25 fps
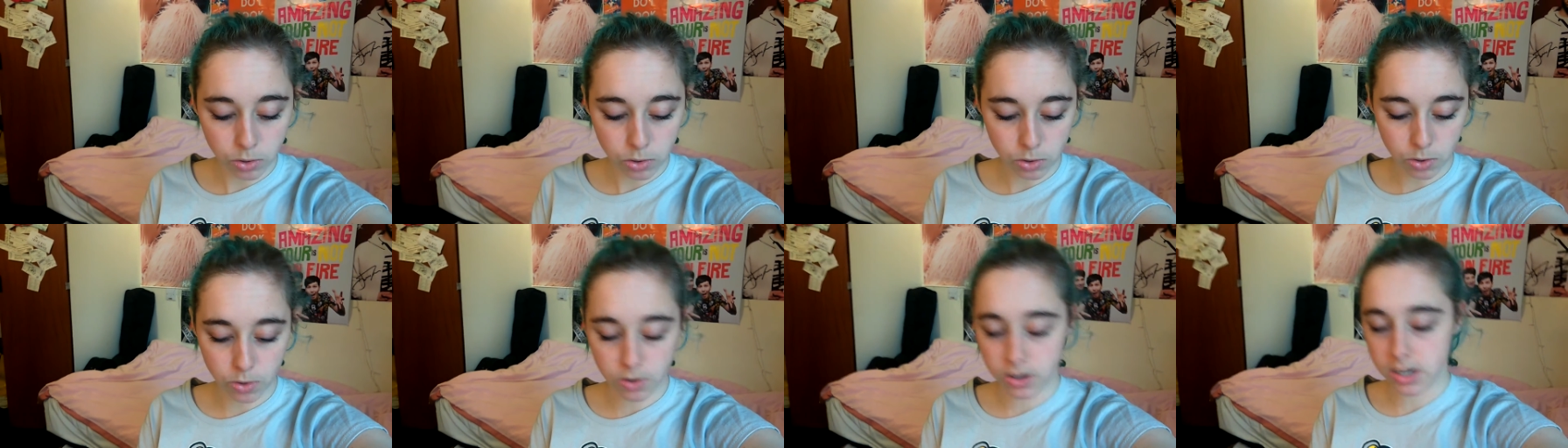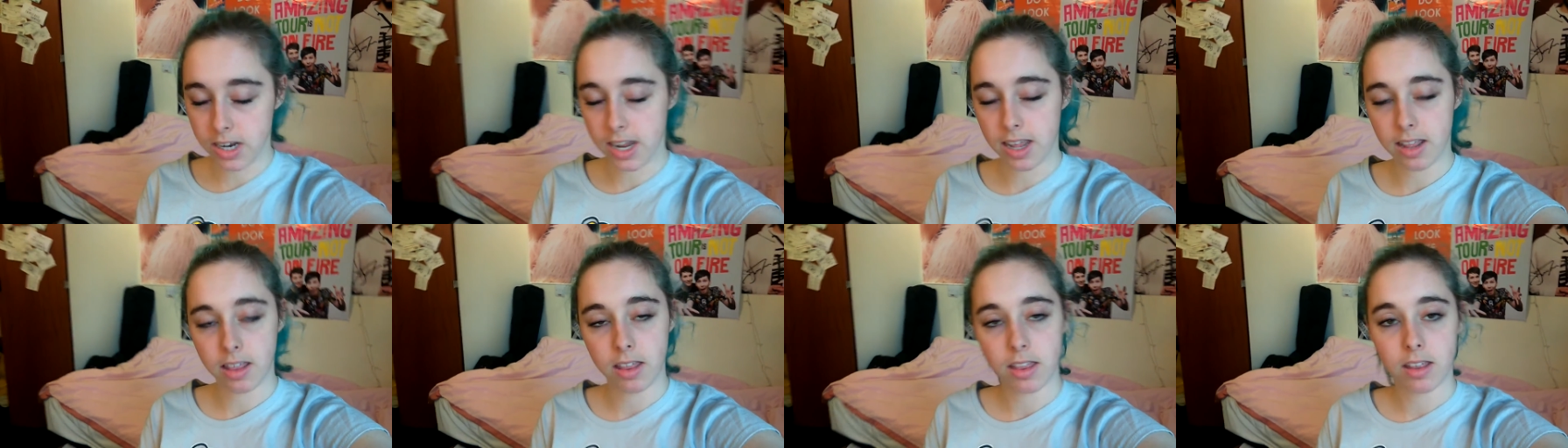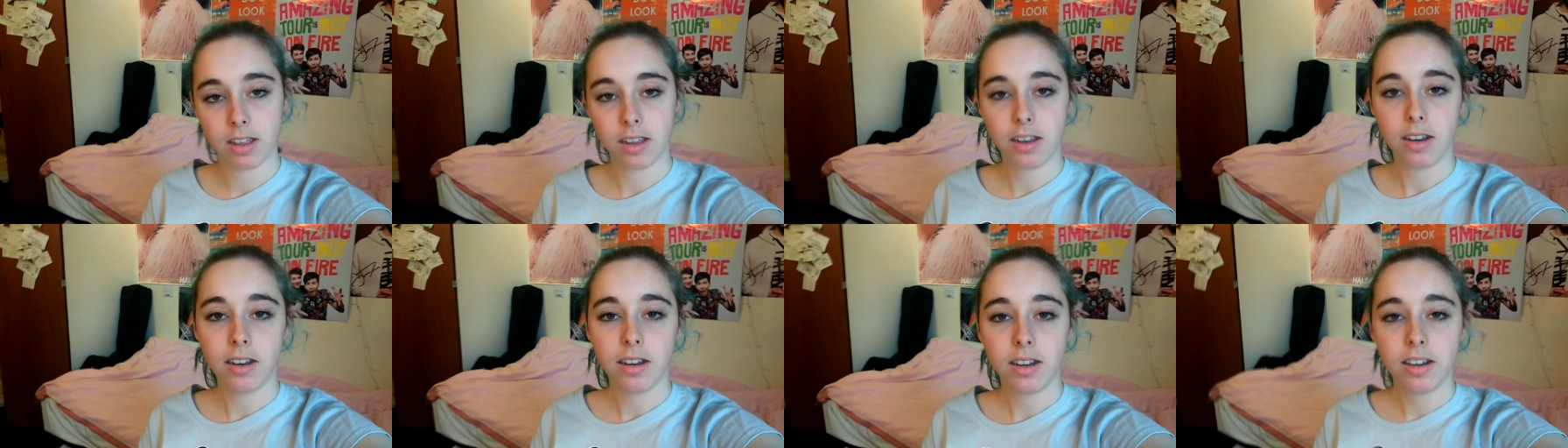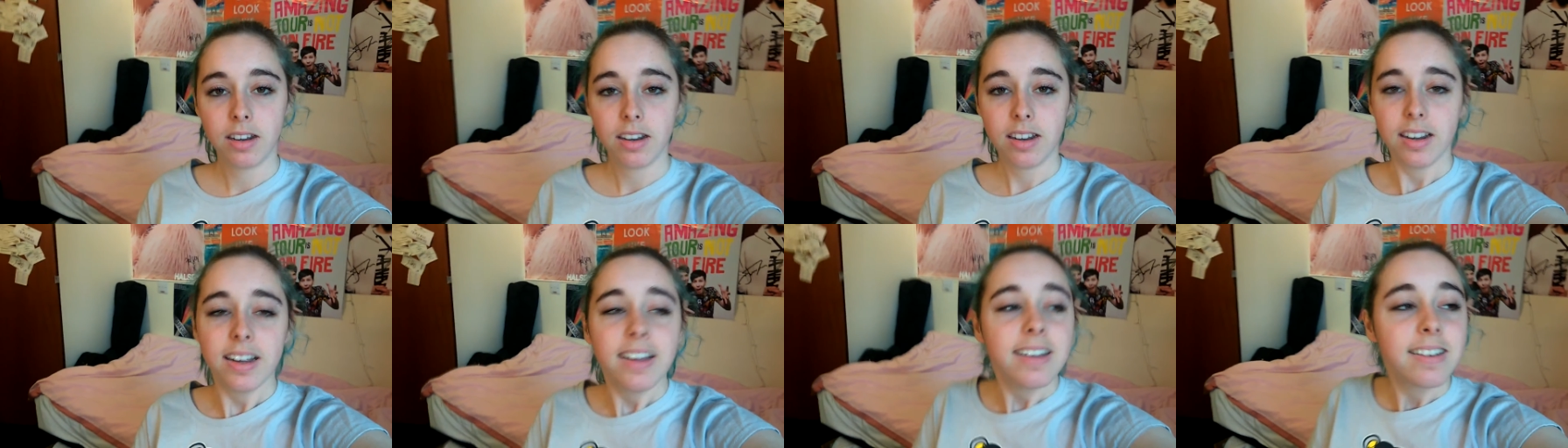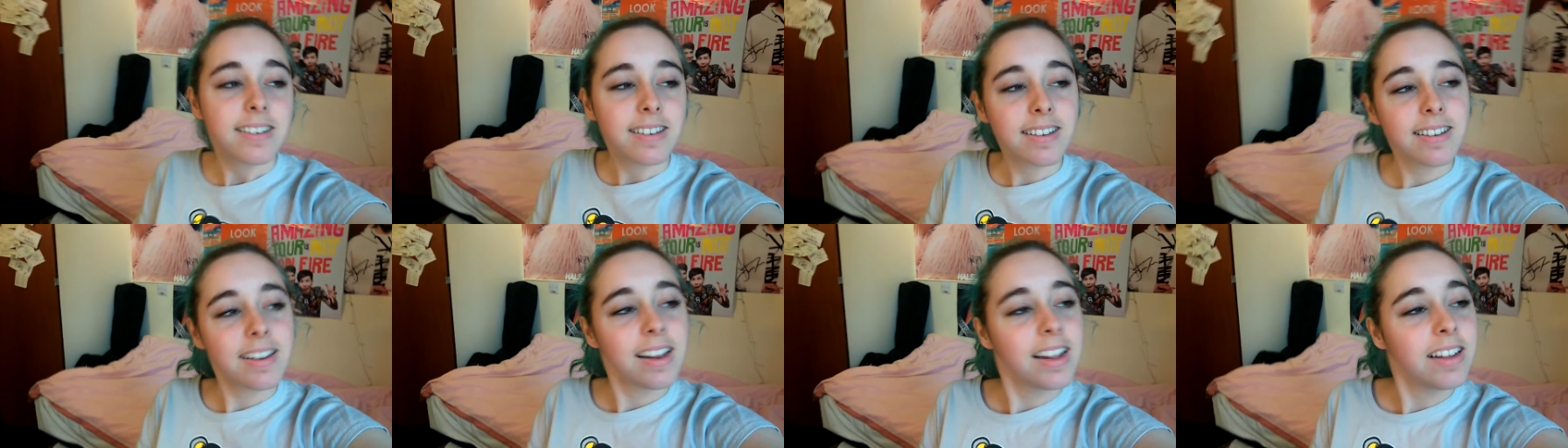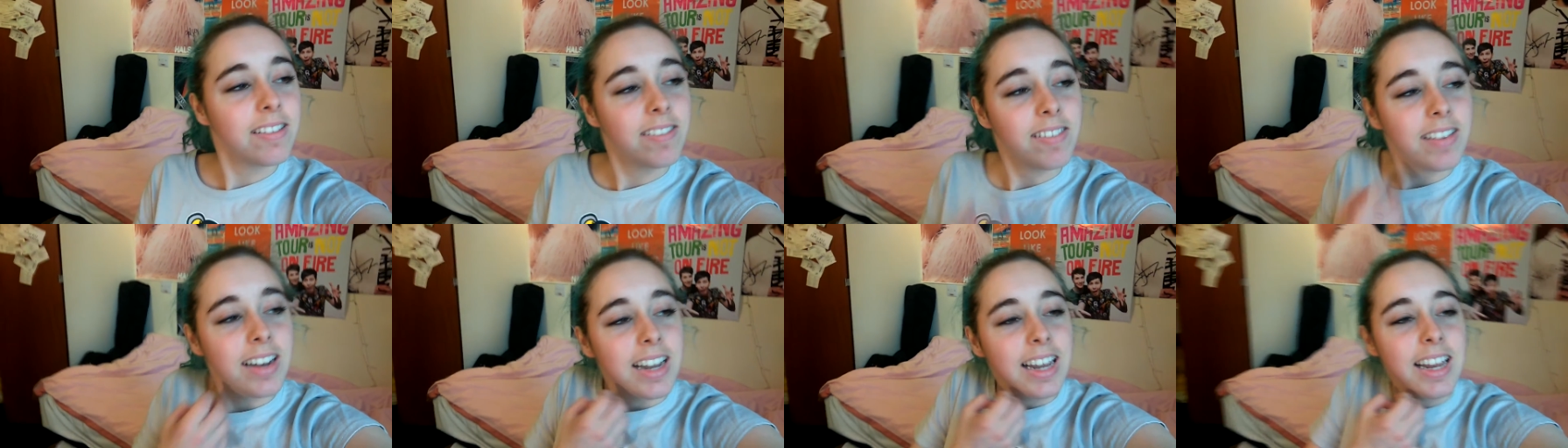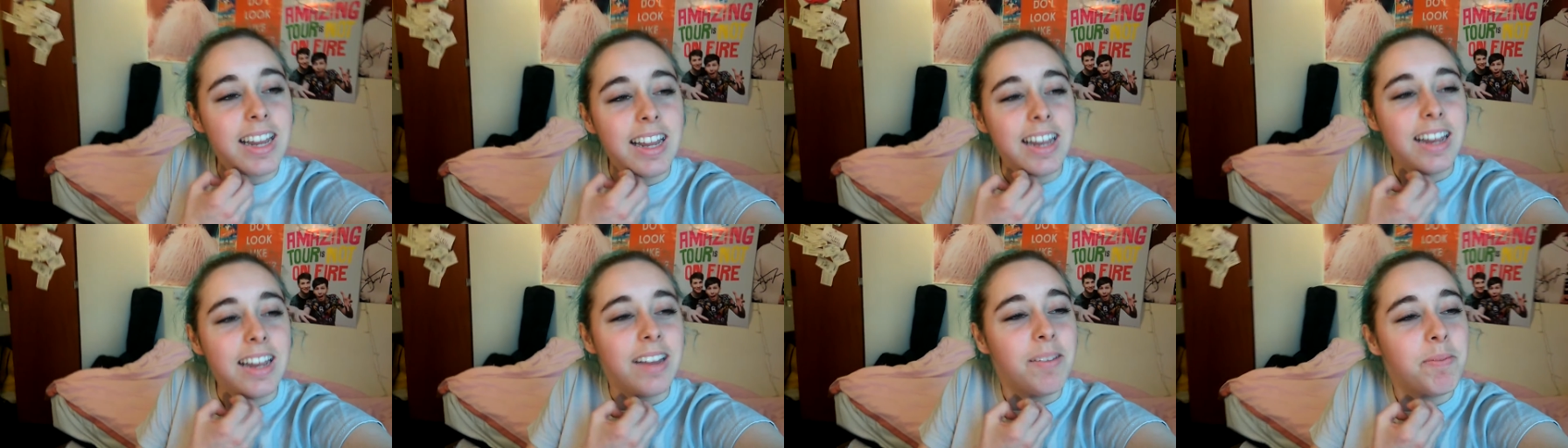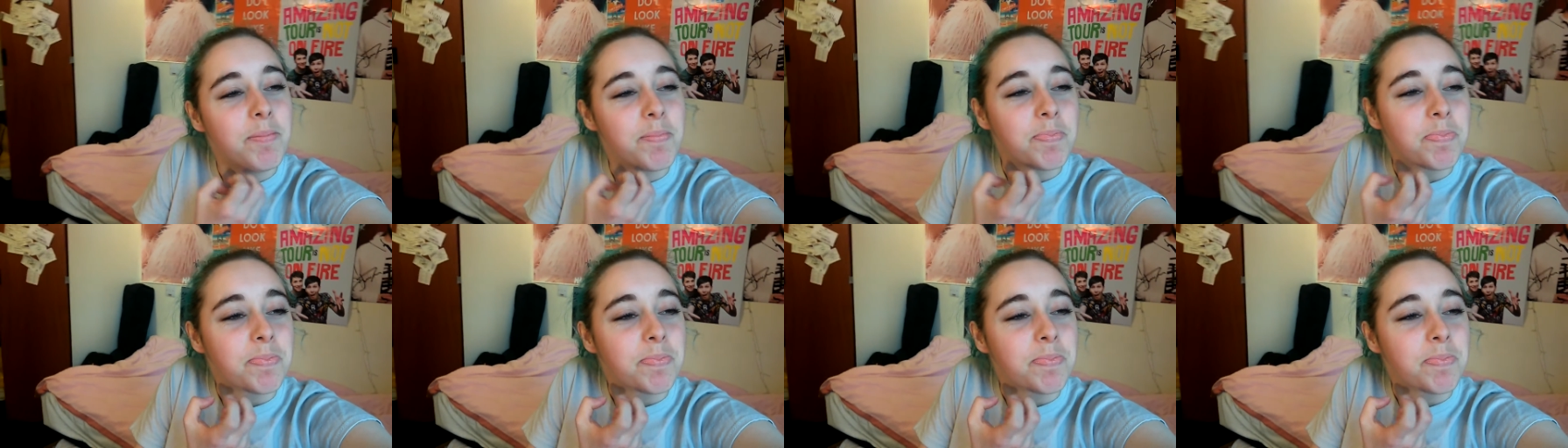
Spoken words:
stondeth. It's just like really